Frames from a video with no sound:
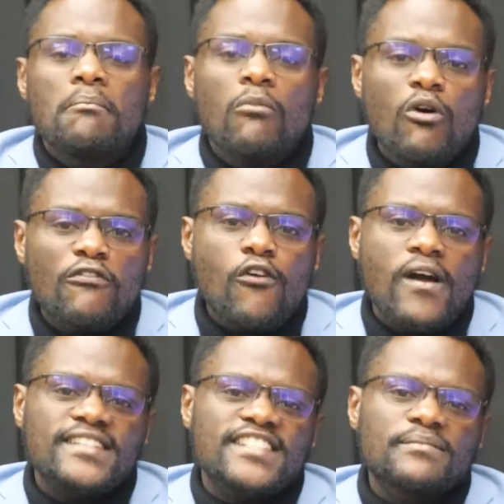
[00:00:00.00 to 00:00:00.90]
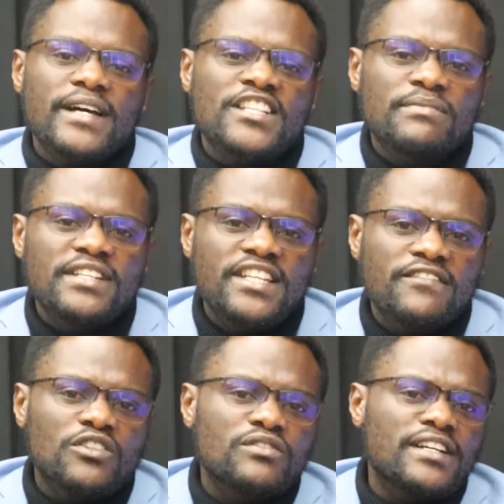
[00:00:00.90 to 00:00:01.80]
More focus has been
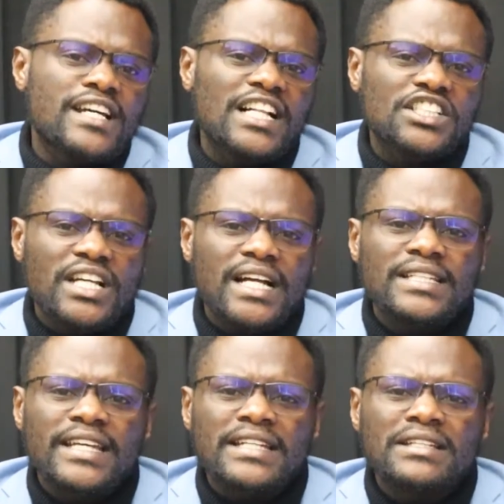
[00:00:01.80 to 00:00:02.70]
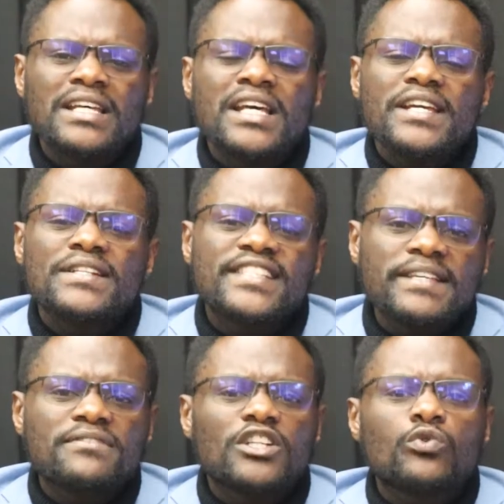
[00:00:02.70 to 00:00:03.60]
given to the girl child, and it
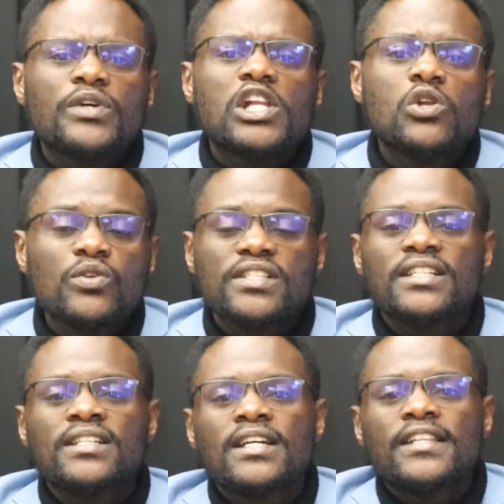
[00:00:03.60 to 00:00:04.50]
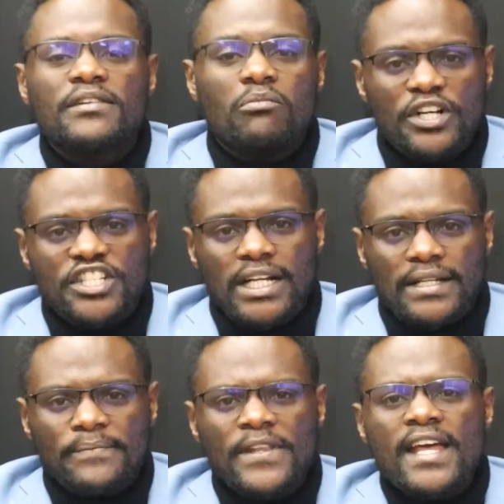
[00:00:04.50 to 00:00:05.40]
seems that we are losing the boy
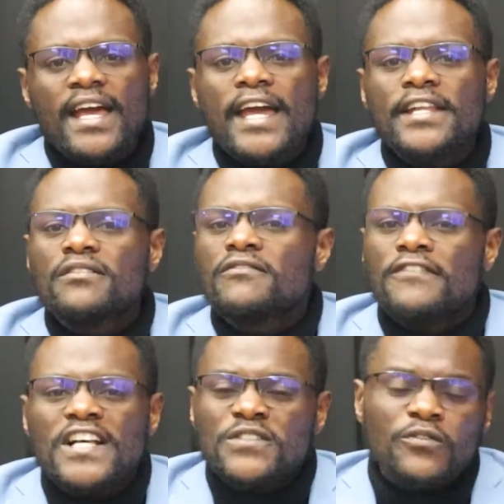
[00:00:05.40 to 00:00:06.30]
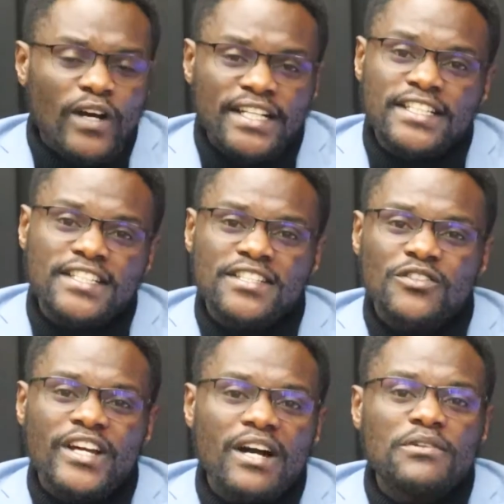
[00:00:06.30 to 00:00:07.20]
child. And fast forward it,
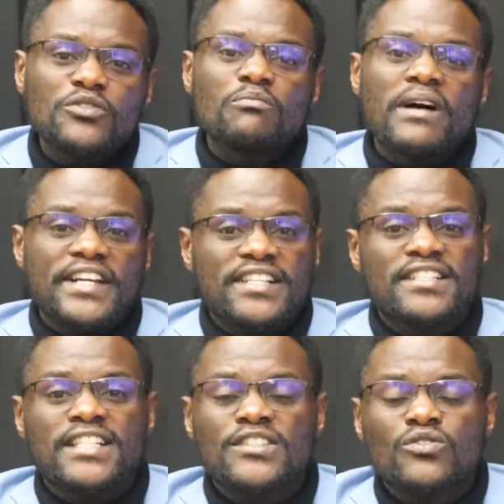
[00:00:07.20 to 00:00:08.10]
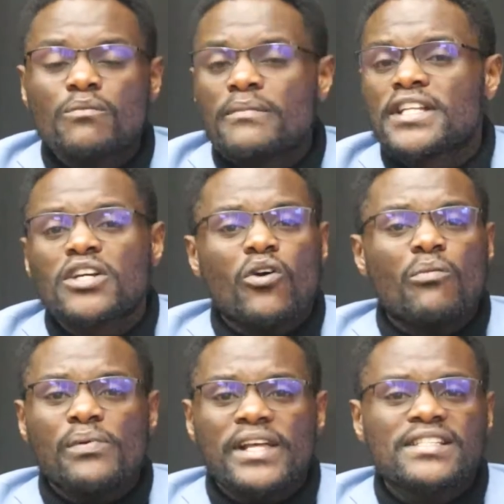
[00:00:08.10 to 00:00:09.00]
you come into marriage, there's so many
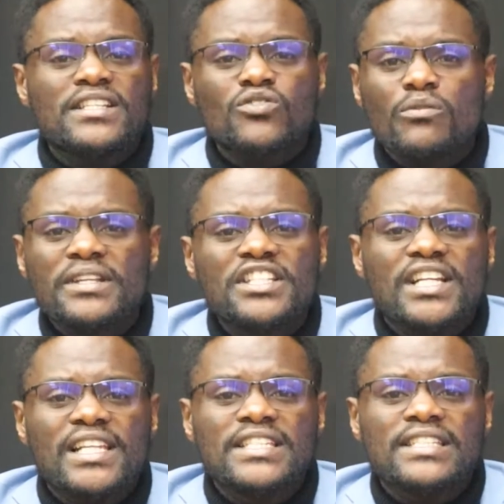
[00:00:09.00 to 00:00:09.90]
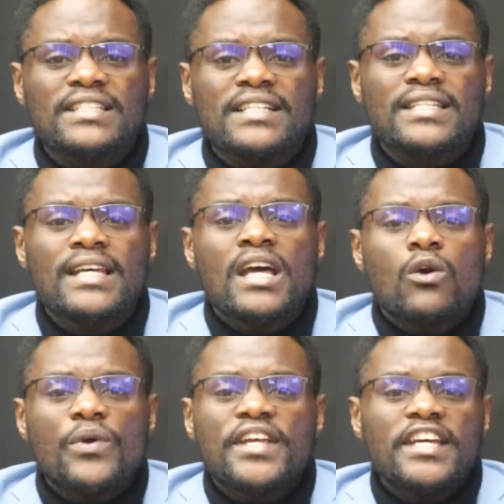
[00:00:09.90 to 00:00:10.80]
complaints, there's so many challenges that
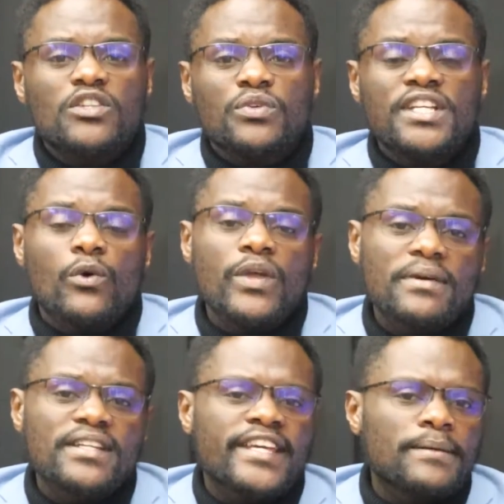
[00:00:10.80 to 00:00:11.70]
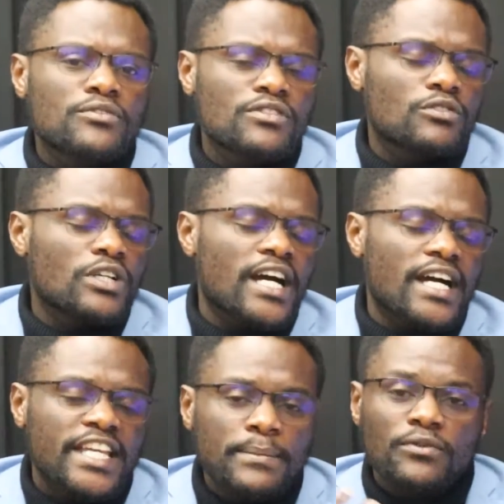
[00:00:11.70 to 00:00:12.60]
we get to hear. Women keep
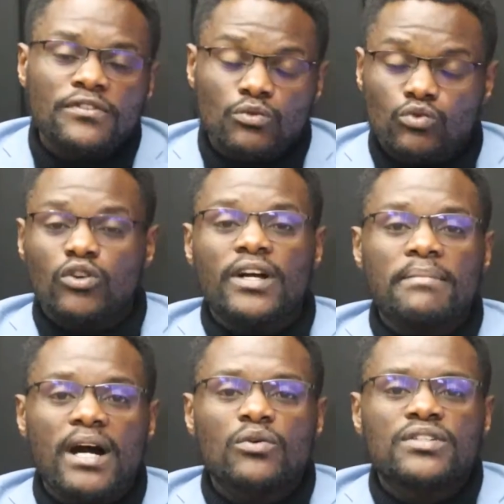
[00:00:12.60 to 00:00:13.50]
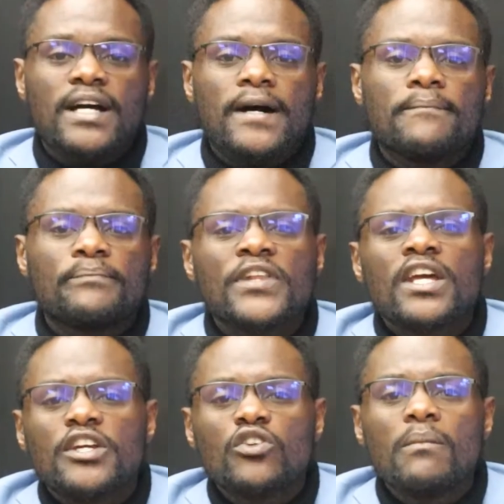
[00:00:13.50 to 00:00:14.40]
to talk about,
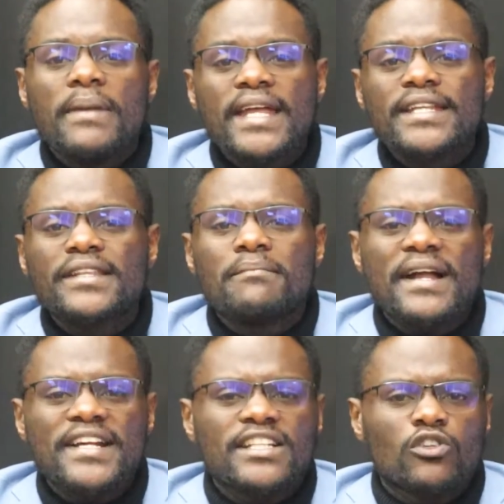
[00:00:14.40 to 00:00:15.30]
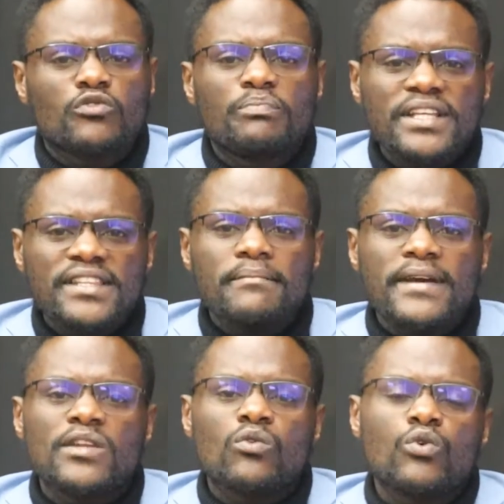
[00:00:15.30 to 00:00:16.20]
men in the marriage are not being the
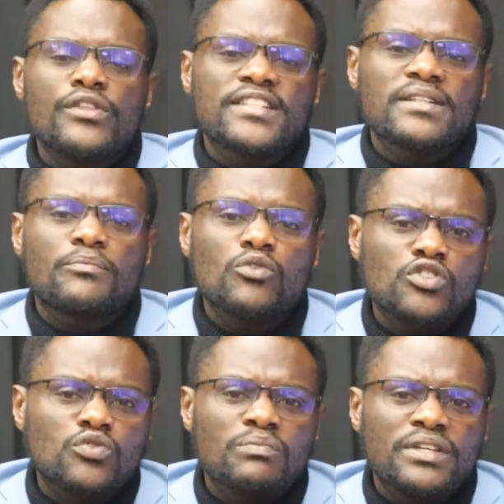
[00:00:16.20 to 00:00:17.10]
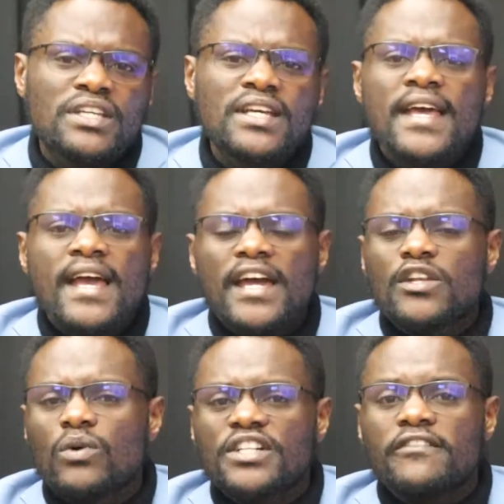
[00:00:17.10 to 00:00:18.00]
men who they're supposed to be,
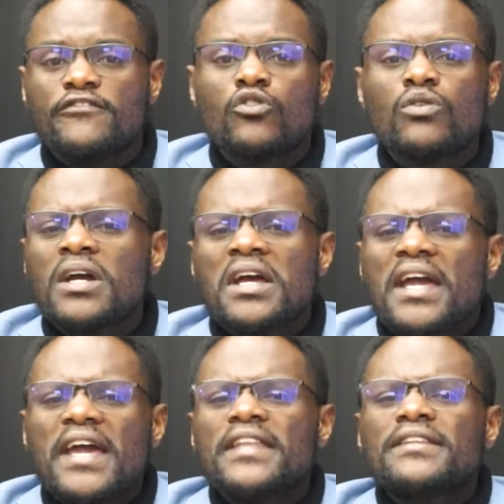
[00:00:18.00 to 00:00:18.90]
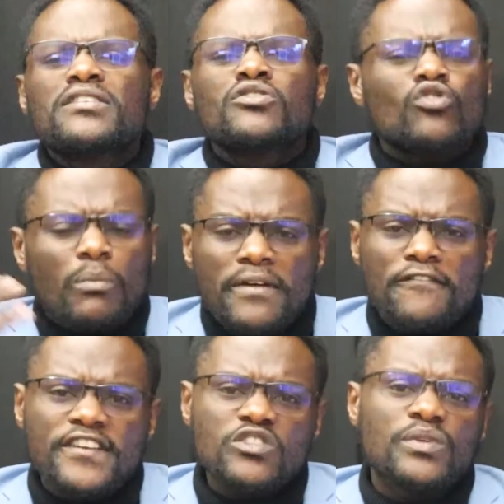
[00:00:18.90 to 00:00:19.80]
and what have you. And so many
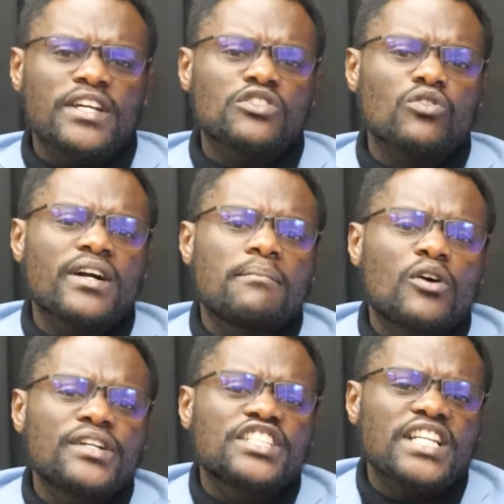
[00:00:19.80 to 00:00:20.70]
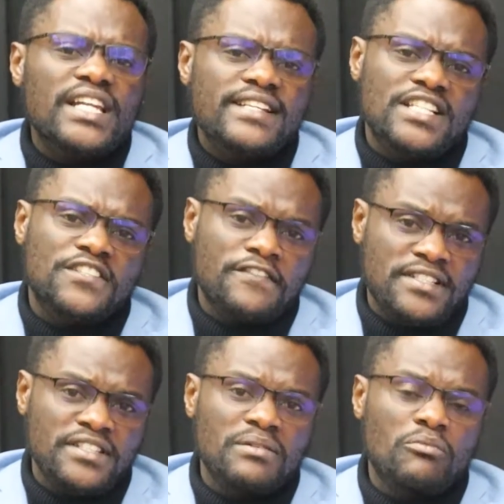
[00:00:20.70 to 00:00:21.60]
things we can talk about the challenge that is
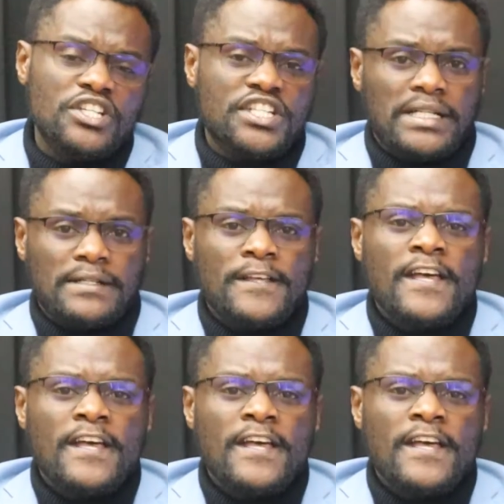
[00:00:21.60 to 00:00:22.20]
facing the boy child.